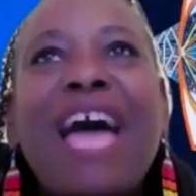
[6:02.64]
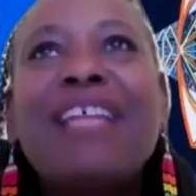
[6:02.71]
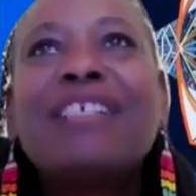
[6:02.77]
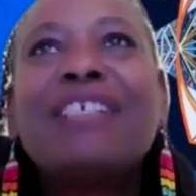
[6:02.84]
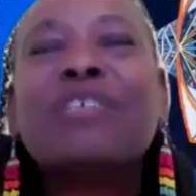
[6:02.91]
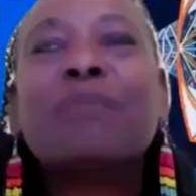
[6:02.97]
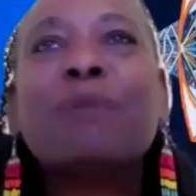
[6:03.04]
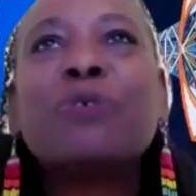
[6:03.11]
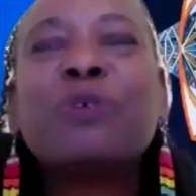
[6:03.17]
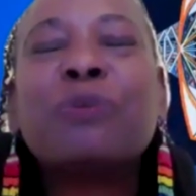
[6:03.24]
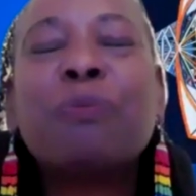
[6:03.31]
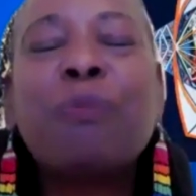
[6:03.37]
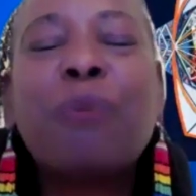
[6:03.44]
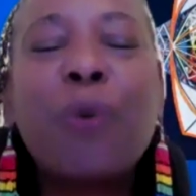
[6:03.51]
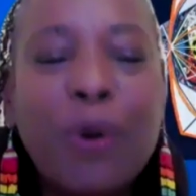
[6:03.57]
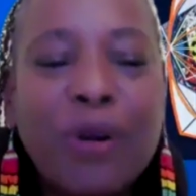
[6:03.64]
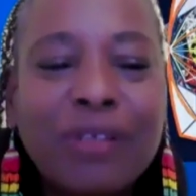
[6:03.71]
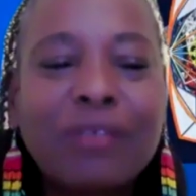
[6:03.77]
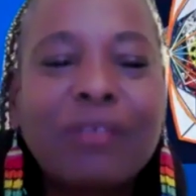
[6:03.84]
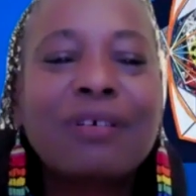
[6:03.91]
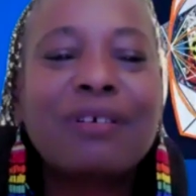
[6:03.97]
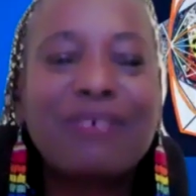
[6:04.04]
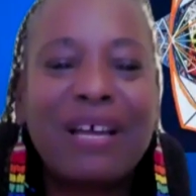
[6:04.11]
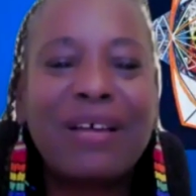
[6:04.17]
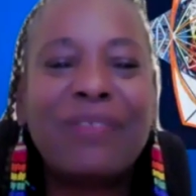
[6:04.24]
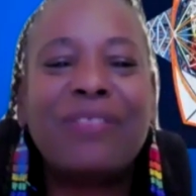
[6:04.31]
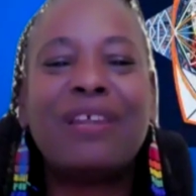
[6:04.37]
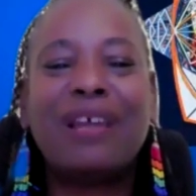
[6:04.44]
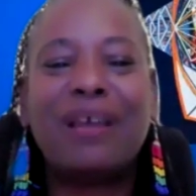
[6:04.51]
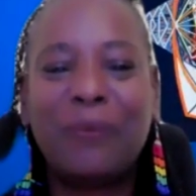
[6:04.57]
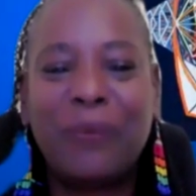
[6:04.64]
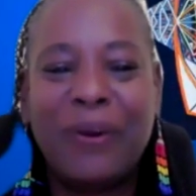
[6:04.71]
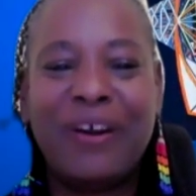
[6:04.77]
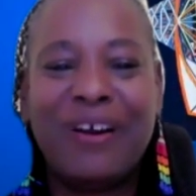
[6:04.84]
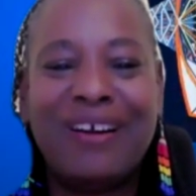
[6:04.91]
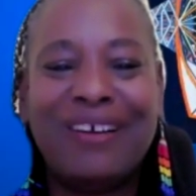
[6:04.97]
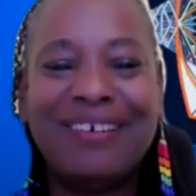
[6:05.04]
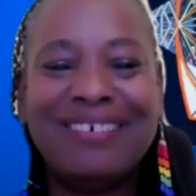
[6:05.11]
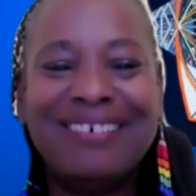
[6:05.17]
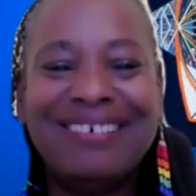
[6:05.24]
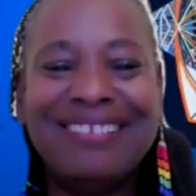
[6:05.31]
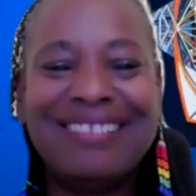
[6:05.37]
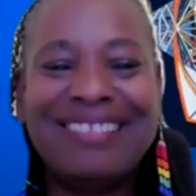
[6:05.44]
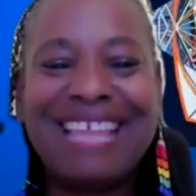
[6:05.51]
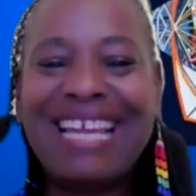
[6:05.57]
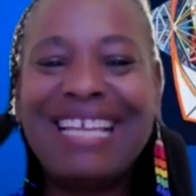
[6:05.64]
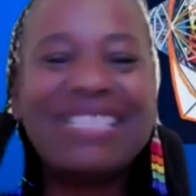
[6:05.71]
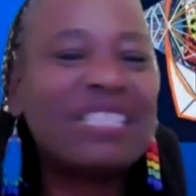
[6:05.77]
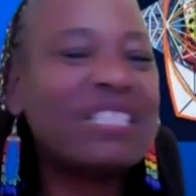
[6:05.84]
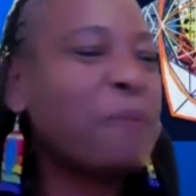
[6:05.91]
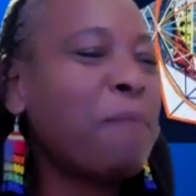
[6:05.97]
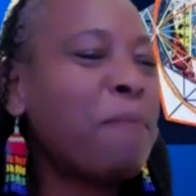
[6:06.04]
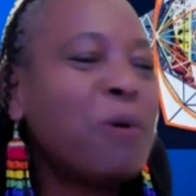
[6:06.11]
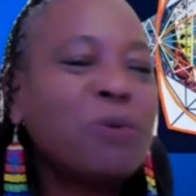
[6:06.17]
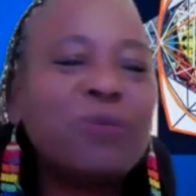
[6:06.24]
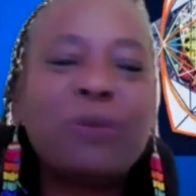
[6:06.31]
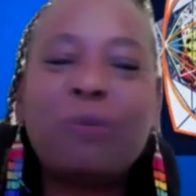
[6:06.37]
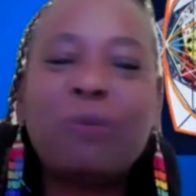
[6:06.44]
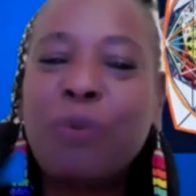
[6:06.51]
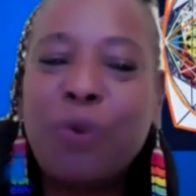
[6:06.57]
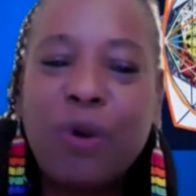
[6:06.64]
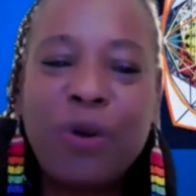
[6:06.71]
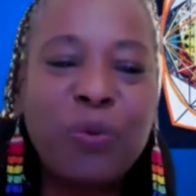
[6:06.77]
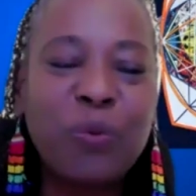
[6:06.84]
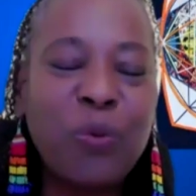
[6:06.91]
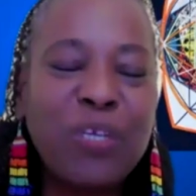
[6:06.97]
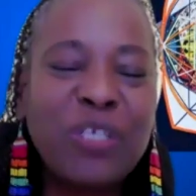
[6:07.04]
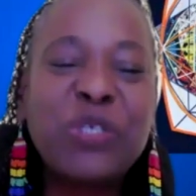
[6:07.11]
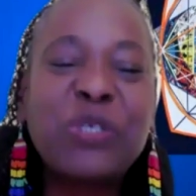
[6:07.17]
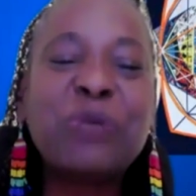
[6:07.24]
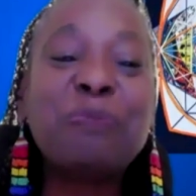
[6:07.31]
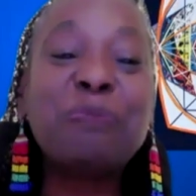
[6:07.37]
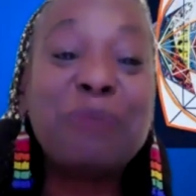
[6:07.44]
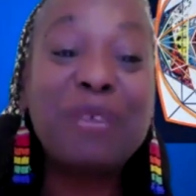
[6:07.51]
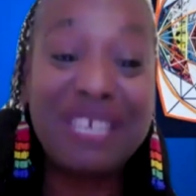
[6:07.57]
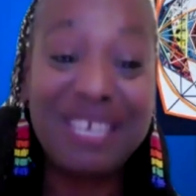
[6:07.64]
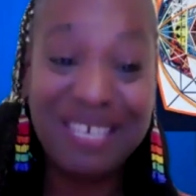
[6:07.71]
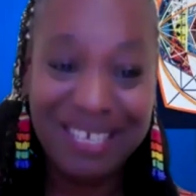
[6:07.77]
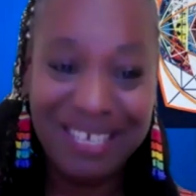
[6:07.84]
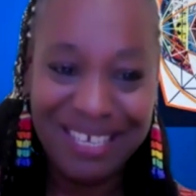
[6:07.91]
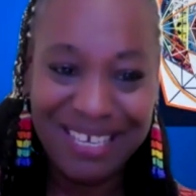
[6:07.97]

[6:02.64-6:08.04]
is the most important crown that I wear. That is the most important one to me.